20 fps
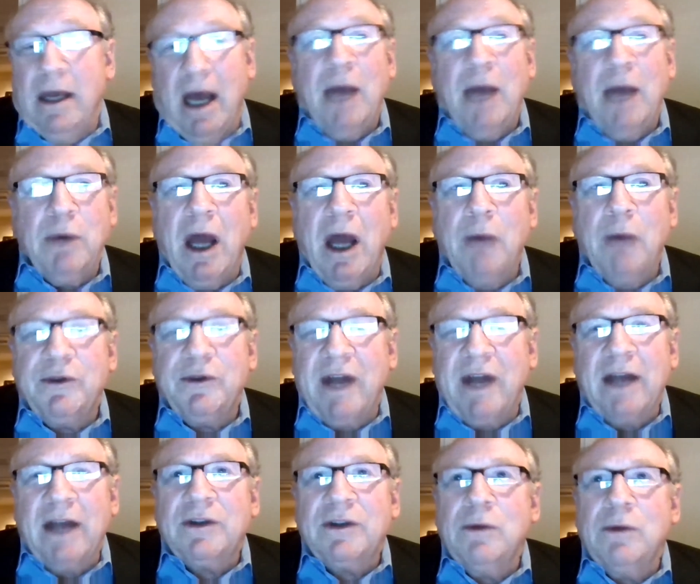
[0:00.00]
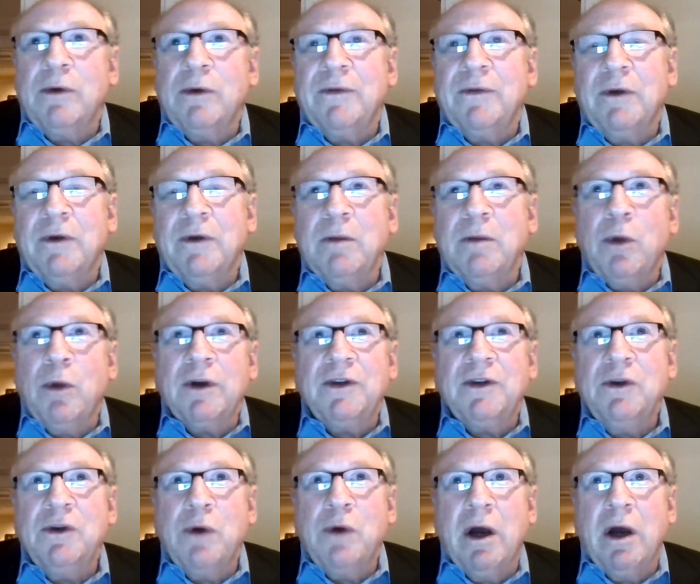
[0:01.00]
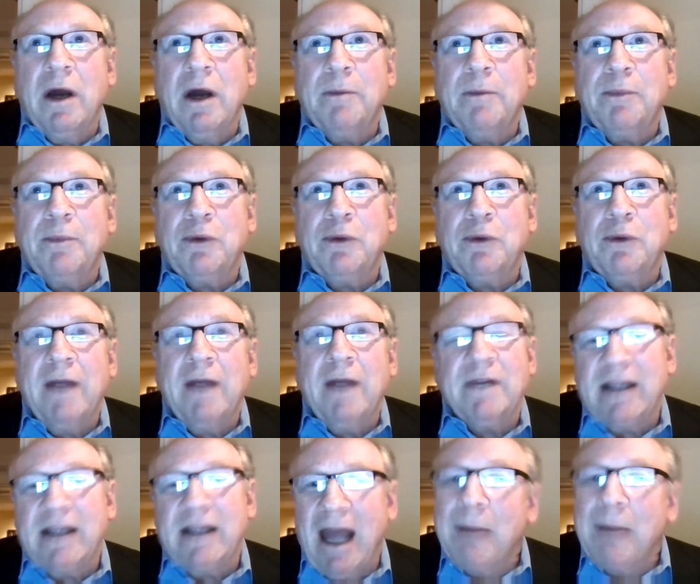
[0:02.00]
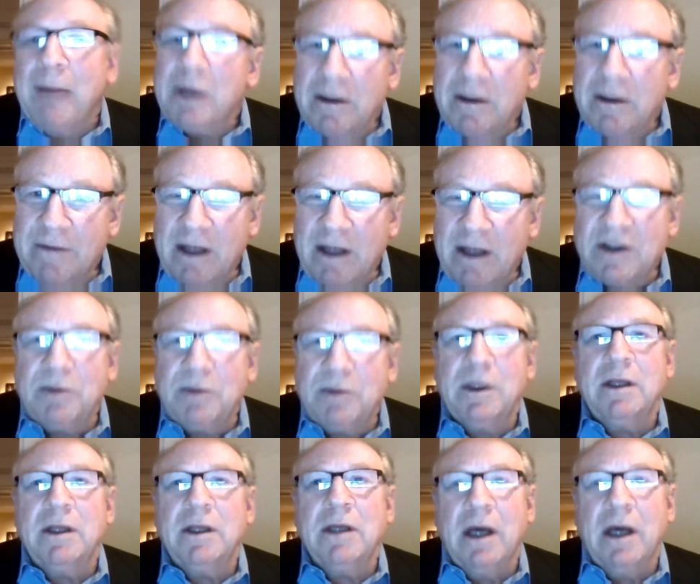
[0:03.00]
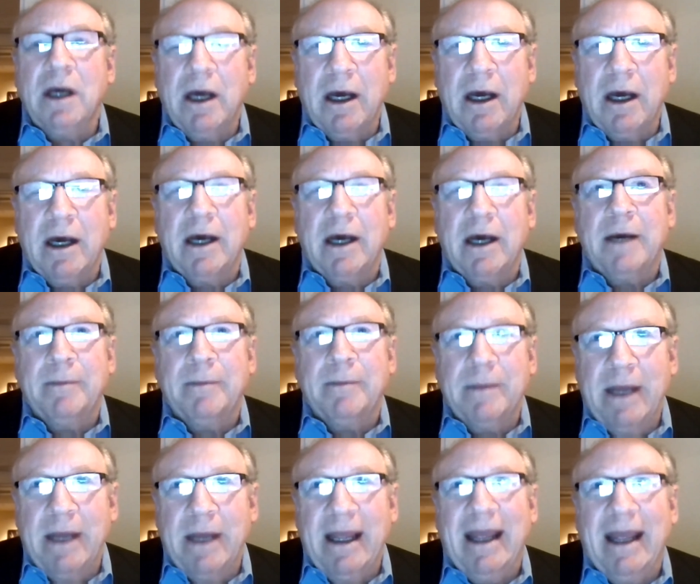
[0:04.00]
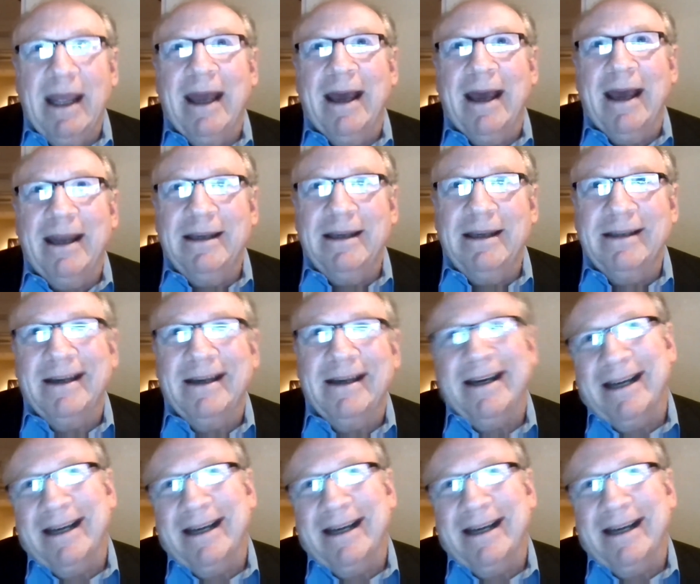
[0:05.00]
yeah, I was actually referring more to private capital investment and